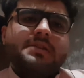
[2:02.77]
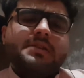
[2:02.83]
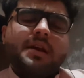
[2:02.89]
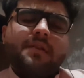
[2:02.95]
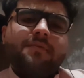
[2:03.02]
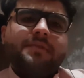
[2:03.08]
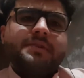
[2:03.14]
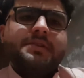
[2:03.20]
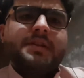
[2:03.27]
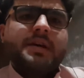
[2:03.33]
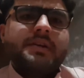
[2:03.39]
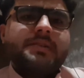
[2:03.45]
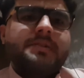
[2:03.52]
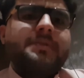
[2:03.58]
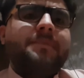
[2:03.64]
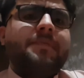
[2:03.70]

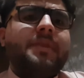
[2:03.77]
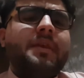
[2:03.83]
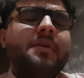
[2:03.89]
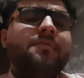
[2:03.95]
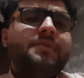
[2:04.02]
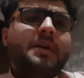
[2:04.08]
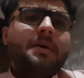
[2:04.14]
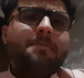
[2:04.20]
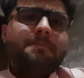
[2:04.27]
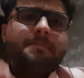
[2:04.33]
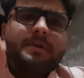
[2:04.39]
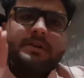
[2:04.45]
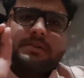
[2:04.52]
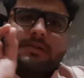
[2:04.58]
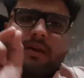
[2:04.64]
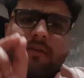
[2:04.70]
selfishness. If the
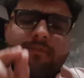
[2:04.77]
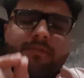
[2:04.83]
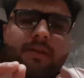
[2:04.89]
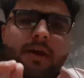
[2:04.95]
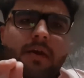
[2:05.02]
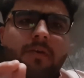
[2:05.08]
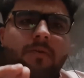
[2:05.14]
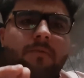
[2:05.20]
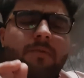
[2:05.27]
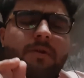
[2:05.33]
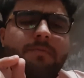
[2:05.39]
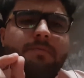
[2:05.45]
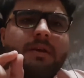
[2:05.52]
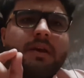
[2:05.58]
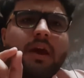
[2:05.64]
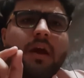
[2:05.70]
human
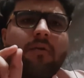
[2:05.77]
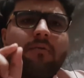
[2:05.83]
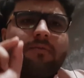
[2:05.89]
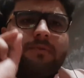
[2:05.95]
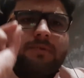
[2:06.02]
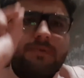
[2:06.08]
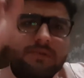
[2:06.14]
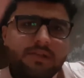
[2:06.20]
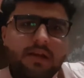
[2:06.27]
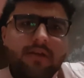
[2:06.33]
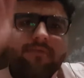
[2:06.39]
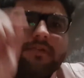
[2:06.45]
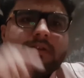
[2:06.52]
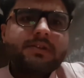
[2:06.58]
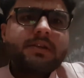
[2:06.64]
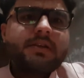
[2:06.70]
being have no
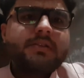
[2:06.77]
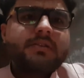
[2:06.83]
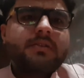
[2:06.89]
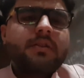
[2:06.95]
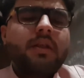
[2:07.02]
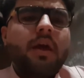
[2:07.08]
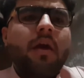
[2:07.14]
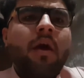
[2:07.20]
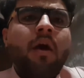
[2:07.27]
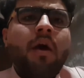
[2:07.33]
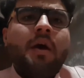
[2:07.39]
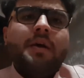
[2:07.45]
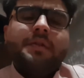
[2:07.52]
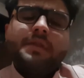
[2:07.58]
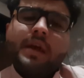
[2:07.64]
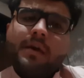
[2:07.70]
selfishness,
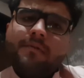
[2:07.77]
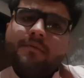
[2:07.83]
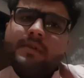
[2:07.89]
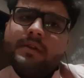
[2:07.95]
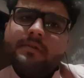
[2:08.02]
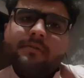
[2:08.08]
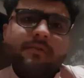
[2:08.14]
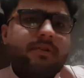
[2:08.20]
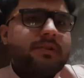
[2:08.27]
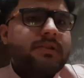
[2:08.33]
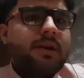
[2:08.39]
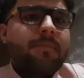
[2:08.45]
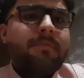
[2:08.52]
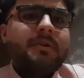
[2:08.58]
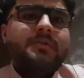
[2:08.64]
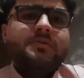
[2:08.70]
they will not
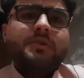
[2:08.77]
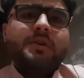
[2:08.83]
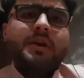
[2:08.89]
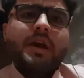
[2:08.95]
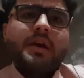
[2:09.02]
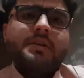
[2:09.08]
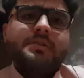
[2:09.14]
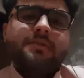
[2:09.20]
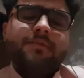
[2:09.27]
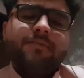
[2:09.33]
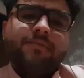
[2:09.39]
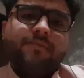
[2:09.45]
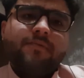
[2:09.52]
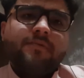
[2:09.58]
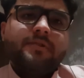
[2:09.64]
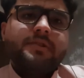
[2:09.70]
able to get
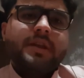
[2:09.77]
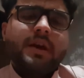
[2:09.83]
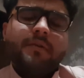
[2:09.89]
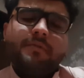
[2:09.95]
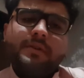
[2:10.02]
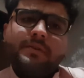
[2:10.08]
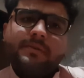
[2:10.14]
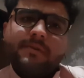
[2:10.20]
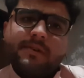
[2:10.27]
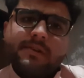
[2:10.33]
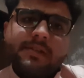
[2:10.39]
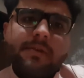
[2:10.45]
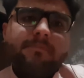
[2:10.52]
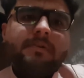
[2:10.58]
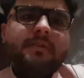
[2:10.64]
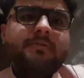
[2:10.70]
food, they will not
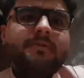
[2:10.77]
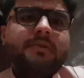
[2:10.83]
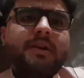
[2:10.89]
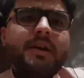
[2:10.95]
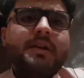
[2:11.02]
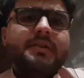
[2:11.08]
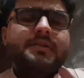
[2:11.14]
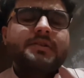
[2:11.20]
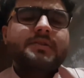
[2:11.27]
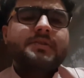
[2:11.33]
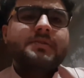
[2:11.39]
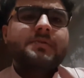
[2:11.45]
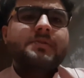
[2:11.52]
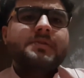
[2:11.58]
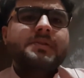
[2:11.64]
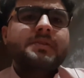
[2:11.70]
able to get
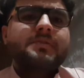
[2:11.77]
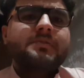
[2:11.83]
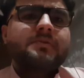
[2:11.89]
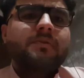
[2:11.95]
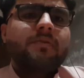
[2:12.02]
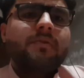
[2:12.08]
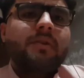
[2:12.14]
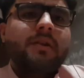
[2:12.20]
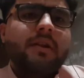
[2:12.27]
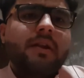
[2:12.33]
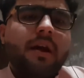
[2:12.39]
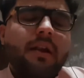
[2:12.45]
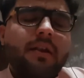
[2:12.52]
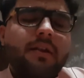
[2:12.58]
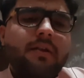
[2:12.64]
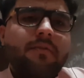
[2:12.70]
resources to
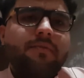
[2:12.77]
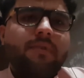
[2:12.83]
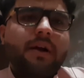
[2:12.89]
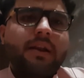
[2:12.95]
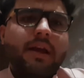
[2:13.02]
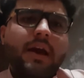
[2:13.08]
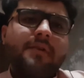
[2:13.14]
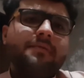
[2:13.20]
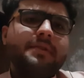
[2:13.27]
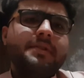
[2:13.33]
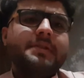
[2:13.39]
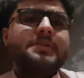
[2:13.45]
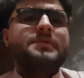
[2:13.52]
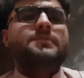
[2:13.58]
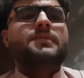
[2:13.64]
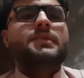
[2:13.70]
live alive in
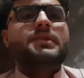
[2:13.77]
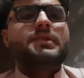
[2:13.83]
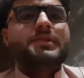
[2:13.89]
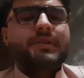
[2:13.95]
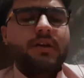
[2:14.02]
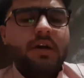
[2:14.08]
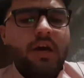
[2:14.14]
this world.